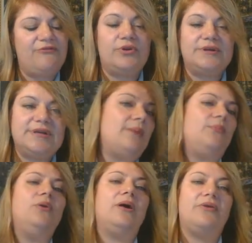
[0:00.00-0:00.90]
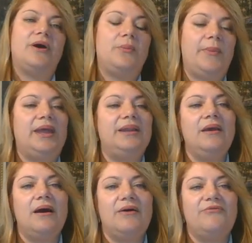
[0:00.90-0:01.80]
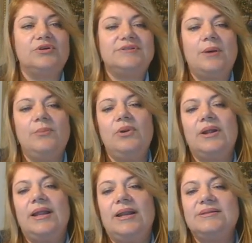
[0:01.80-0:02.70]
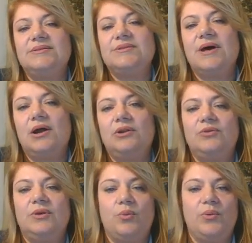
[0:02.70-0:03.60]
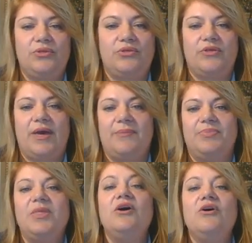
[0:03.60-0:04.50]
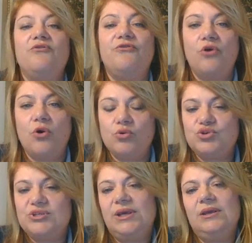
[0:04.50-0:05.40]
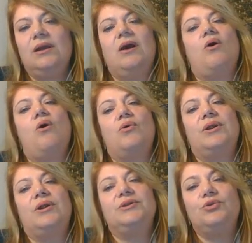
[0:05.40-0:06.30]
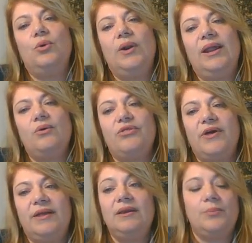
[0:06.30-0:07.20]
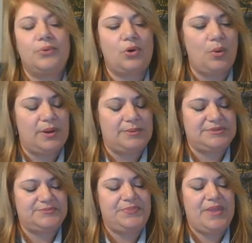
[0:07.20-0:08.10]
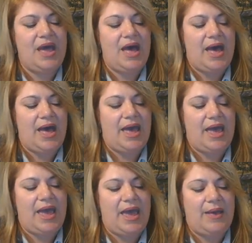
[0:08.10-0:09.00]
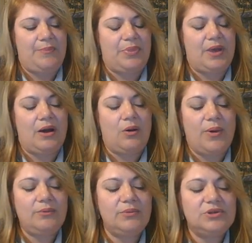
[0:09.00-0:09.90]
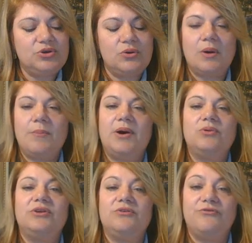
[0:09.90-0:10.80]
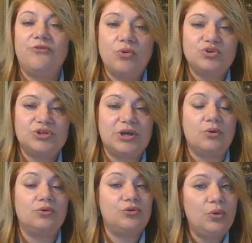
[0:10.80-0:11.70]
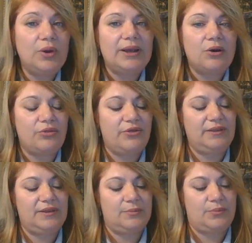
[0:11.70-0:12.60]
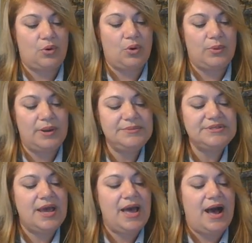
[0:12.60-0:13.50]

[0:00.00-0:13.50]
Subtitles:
For example, there are many. Let's start with focusing on truly authentic problems. When we talk about focusing on truly authentic problems,